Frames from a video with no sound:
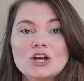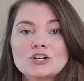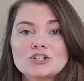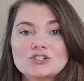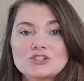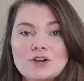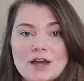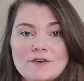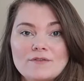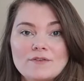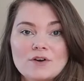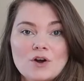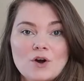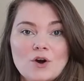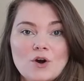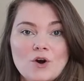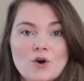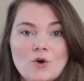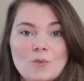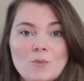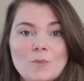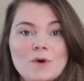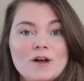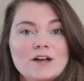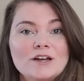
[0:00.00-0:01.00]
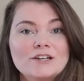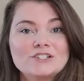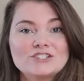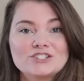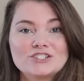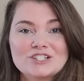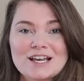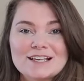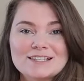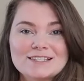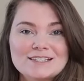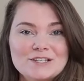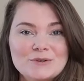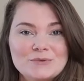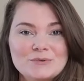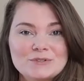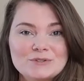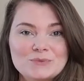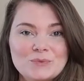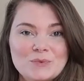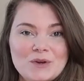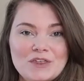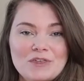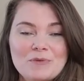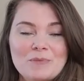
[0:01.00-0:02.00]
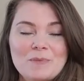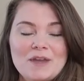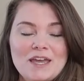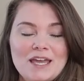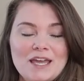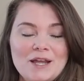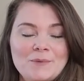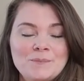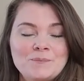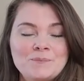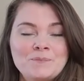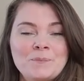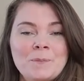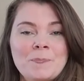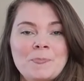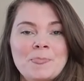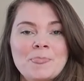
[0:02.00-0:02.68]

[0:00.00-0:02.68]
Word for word: driving home. Jesse was with me.